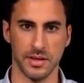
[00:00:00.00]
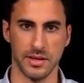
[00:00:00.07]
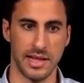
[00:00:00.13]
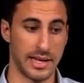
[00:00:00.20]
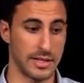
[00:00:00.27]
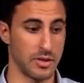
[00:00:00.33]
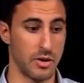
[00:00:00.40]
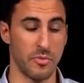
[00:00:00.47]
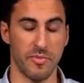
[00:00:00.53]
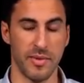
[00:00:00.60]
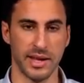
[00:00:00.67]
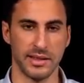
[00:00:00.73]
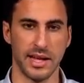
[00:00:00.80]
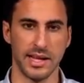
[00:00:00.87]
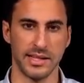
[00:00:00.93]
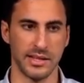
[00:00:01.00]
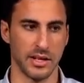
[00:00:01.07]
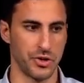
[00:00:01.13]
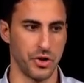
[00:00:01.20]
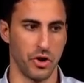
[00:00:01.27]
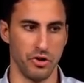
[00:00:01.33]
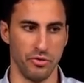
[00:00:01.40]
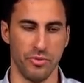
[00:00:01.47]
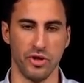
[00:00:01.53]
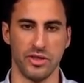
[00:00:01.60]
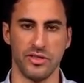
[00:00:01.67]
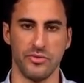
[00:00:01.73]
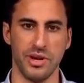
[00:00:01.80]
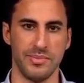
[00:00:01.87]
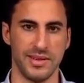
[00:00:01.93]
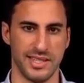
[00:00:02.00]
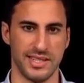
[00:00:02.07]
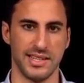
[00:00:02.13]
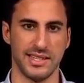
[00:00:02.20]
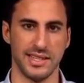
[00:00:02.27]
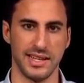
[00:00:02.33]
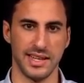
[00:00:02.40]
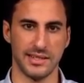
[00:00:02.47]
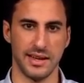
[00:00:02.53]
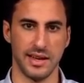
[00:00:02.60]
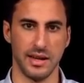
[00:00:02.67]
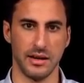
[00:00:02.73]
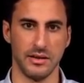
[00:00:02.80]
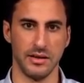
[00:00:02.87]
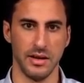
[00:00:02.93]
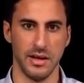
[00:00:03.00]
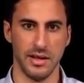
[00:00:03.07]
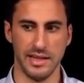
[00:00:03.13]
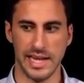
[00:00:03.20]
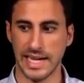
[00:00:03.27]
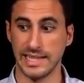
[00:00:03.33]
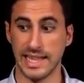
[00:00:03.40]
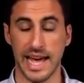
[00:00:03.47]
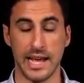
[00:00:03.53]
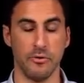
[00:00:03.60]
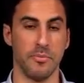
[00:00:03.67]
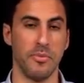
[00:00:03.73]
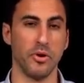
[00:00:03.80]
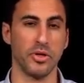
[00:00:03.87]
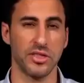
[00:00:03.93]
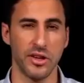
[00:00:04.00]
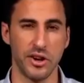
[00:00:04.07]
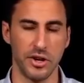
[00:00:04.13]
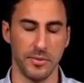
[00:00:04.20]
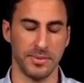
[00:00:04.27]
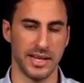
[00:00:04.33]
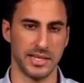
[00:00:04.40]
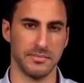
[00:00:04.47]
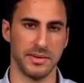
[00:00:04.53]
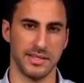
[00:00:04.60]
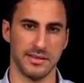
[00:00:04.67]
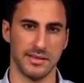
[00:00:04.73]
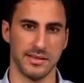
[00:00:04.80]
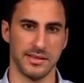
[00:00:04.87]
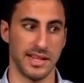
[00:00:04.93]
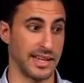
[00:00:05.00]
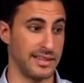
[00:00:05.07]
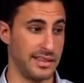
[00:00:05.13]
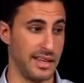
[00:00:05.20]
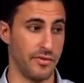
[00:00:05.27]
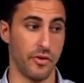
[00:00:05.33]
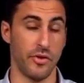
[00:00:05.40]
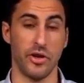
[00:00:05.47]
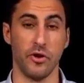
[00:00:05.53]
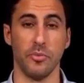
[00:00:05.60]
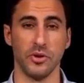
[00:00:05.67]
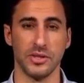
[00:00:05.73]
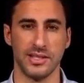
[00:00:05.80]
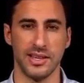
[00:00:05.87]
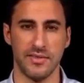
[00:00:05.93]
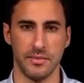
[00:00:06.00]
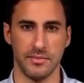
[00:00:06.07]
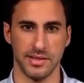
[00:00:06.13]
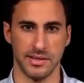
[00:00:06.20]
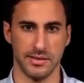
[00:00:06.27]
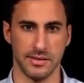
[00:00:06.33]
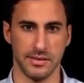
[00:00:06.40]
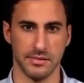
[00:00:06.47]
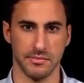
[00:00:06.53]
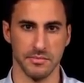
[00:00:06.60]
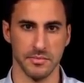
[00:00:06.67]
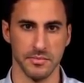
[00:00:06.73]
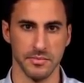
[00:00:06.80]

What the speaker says: Like some of my clients, like John, who bought 3 businesses in less than a year. Like Dan, who bought 30 plus businesses. Like Divory, who bought 7 businesses.